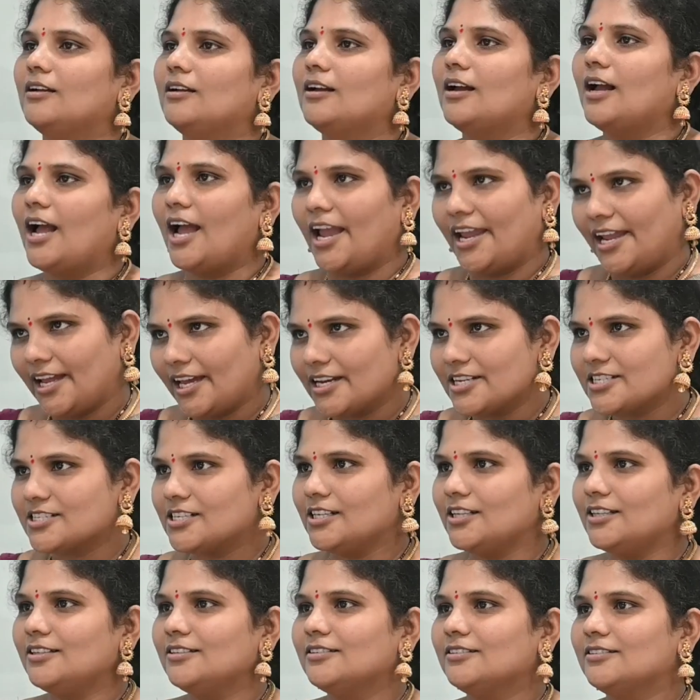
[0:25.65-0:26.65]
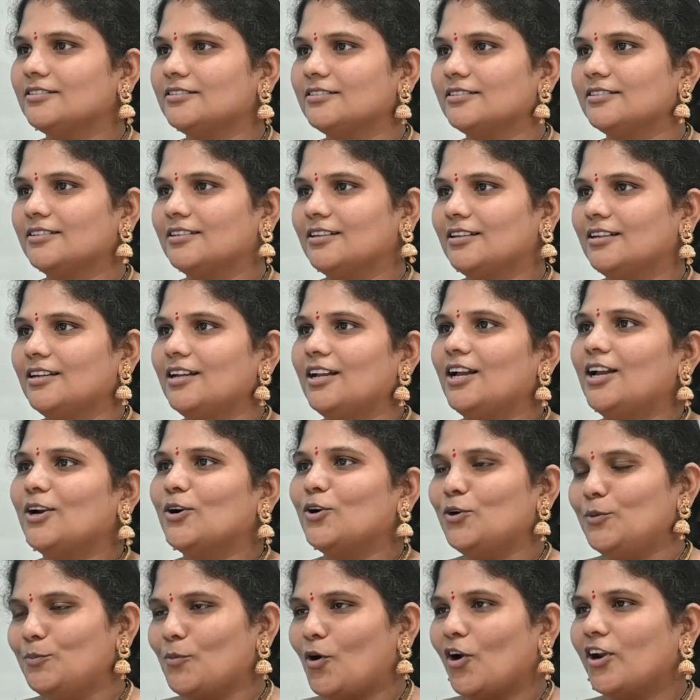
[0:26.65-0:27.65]
Hi Harsha. Hi.
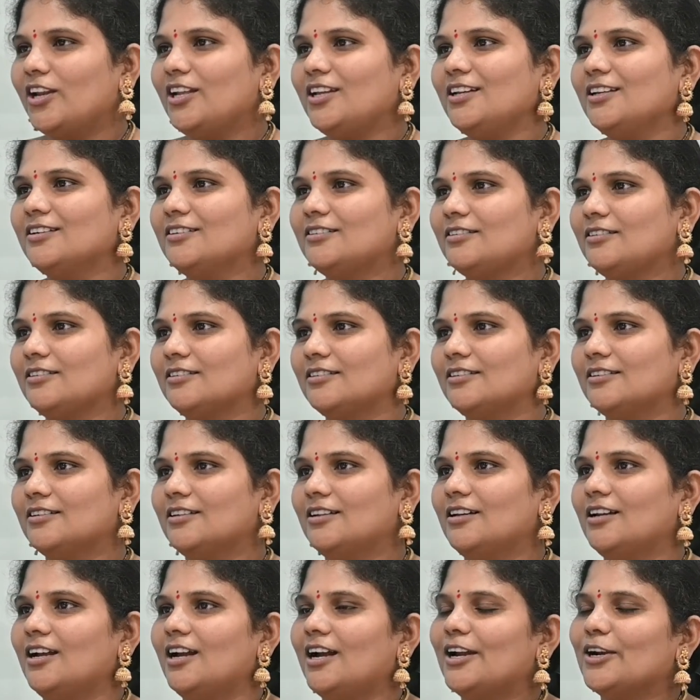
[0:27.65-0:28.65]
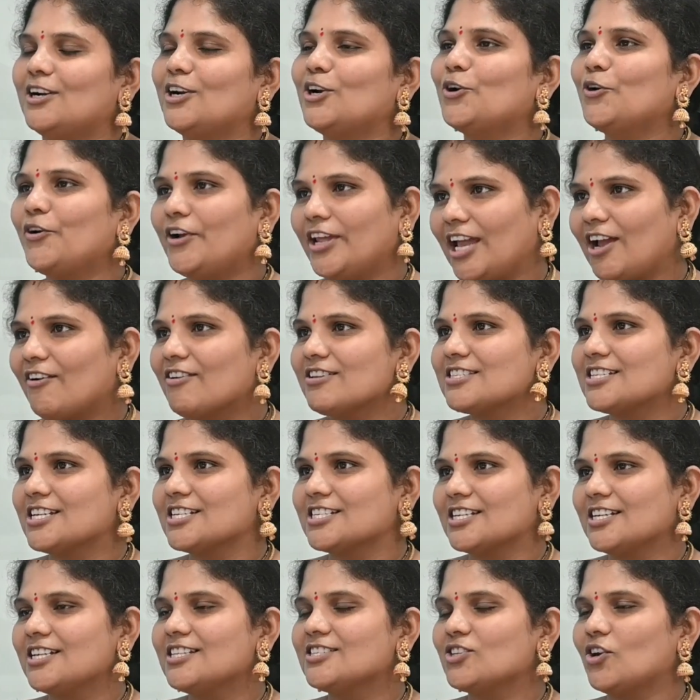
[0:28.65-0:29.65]
Good morning. Good morning. Today our
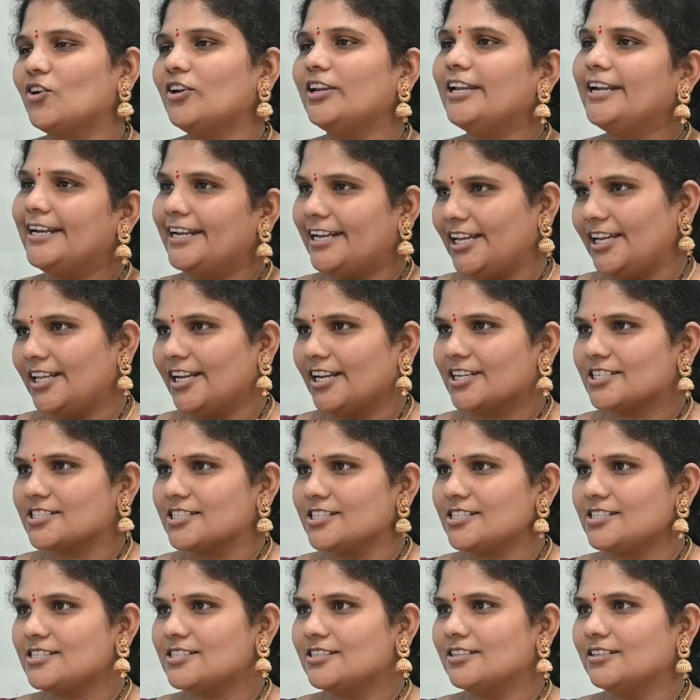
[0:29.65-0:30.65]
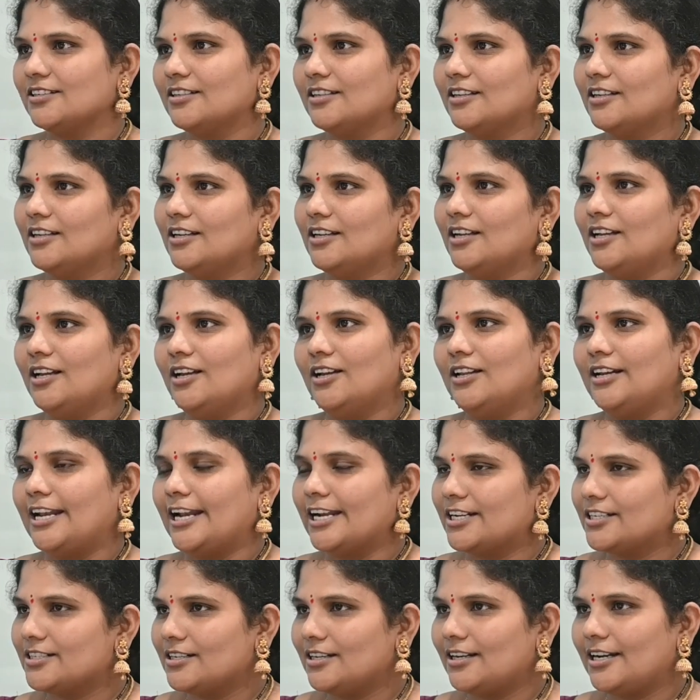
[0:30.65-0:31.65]
session is on integrations.
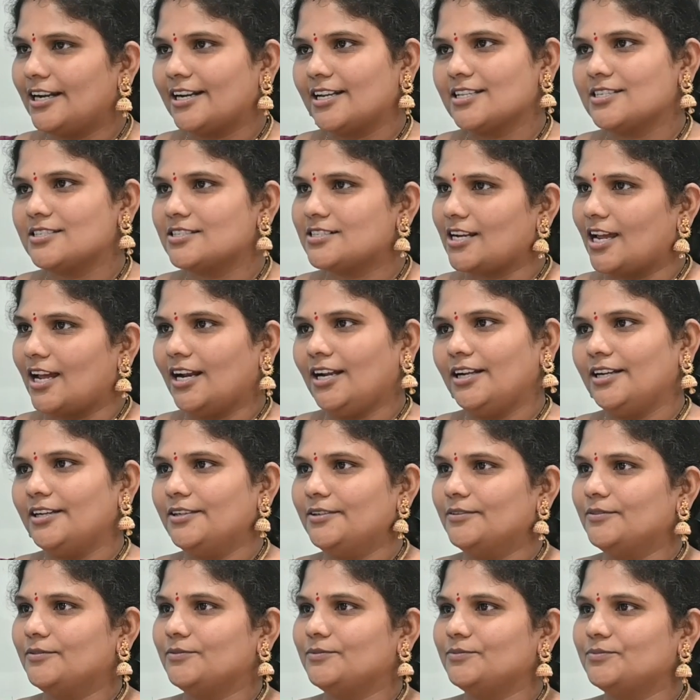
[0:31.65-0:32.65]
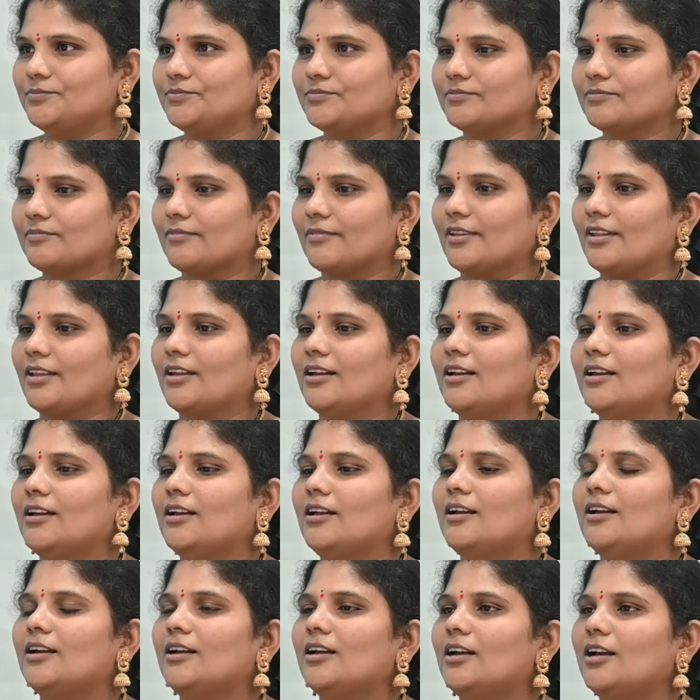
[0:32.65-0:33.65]
Let, let us start. Okay.
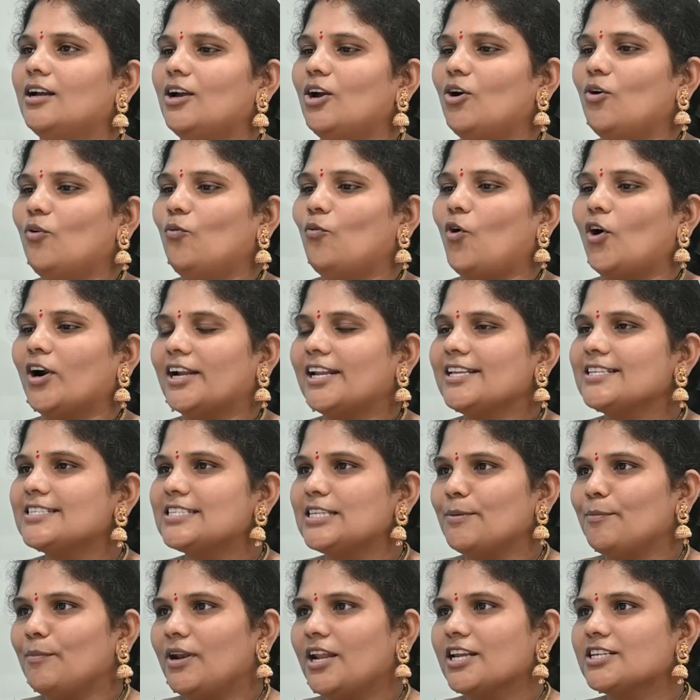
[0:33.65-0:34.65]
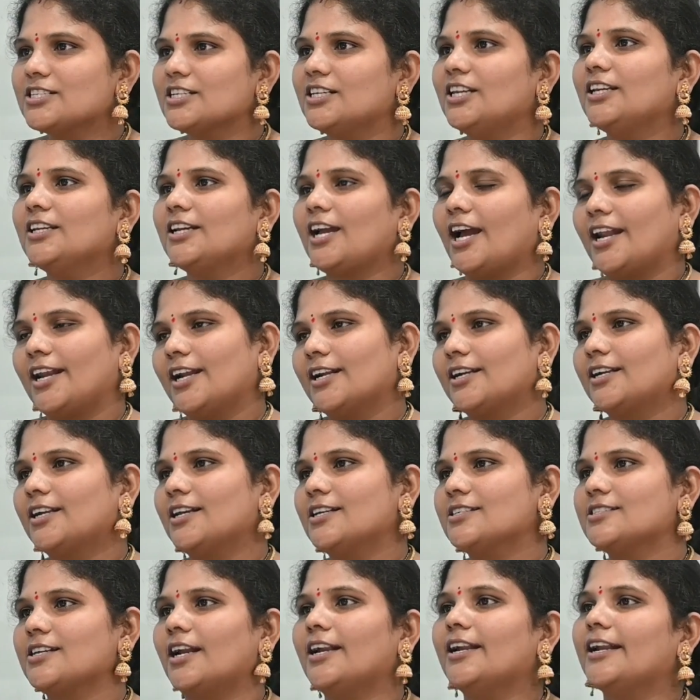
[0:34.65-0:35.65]
What is simulation in
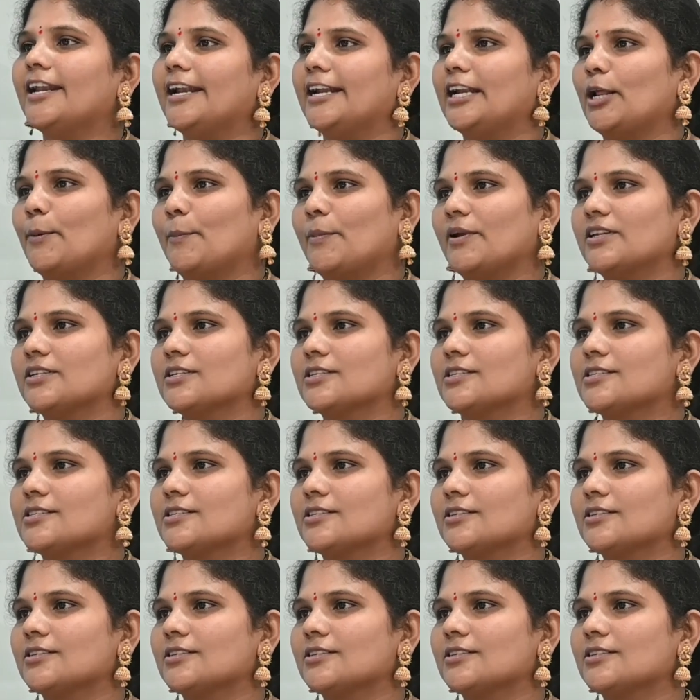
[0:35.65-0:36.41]
connectors and data pages?